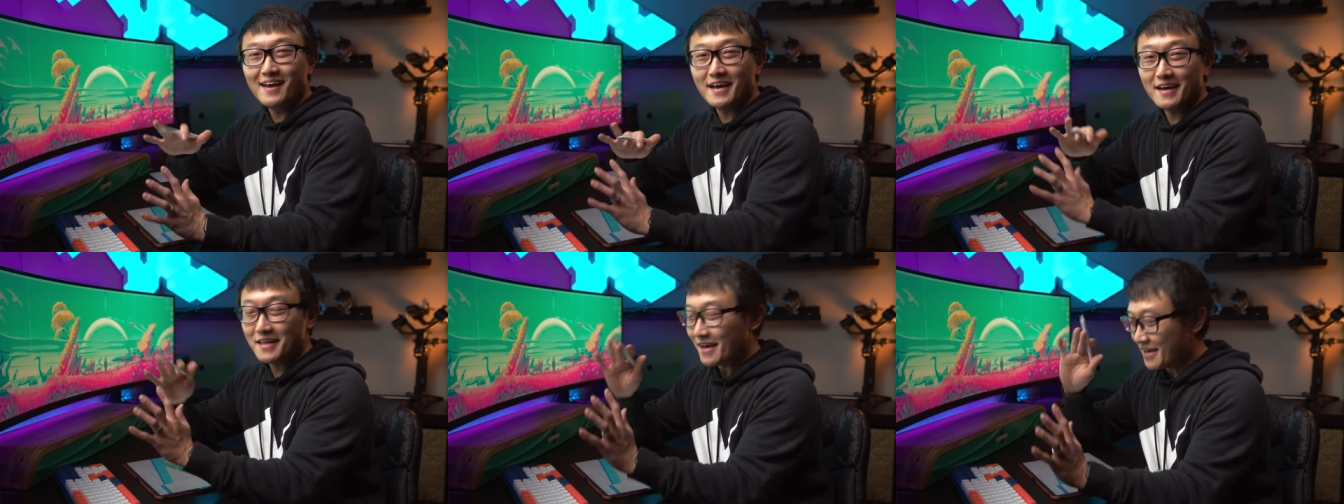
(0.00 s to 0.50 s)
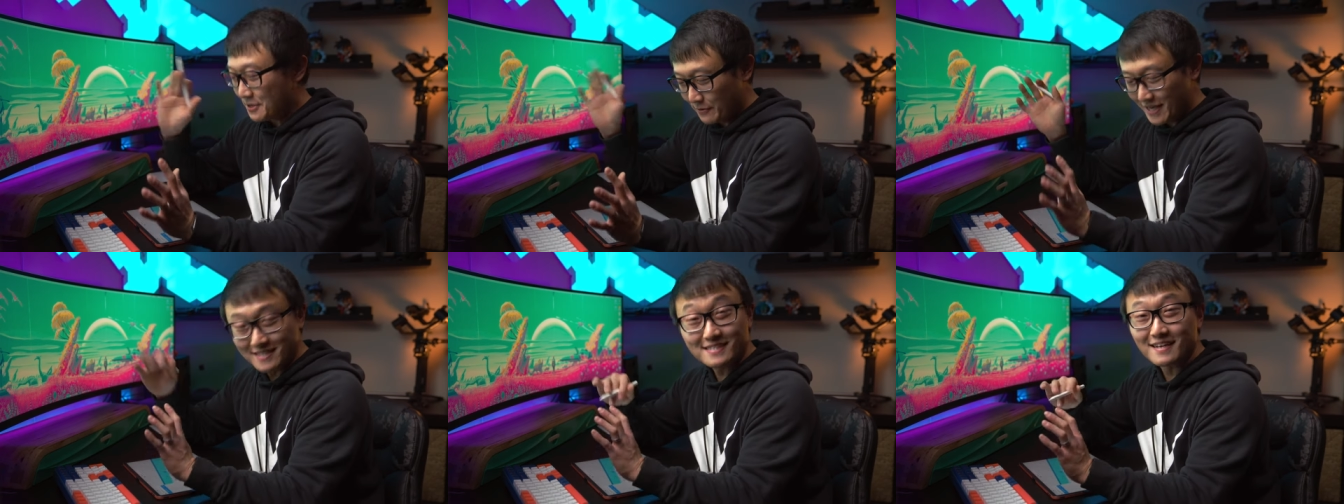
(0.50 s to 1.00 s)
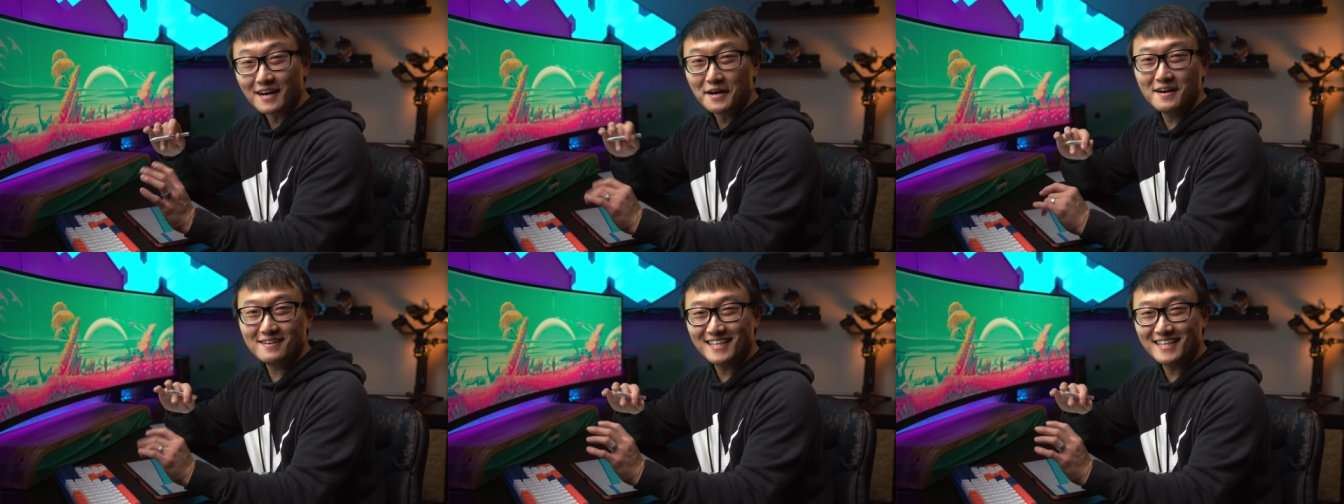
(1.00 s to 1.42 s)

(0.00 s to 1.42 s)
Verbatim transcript: A anyways, uh,